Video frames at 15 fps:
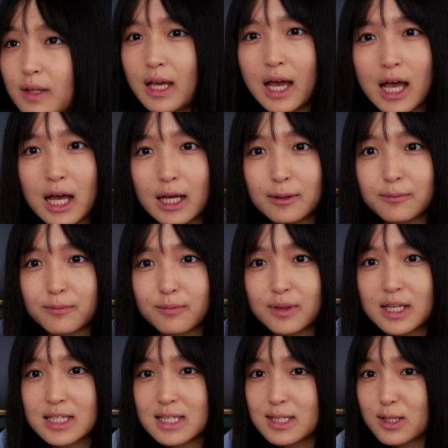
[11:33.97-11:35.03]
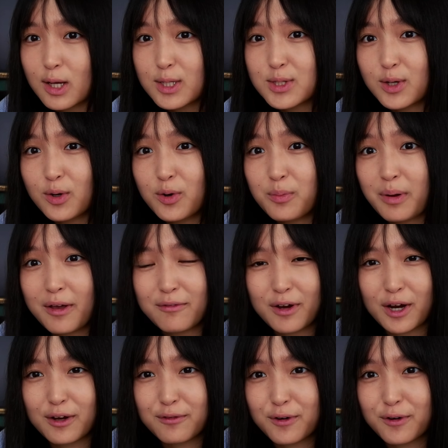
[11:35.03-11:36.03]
Yeah. This is also my very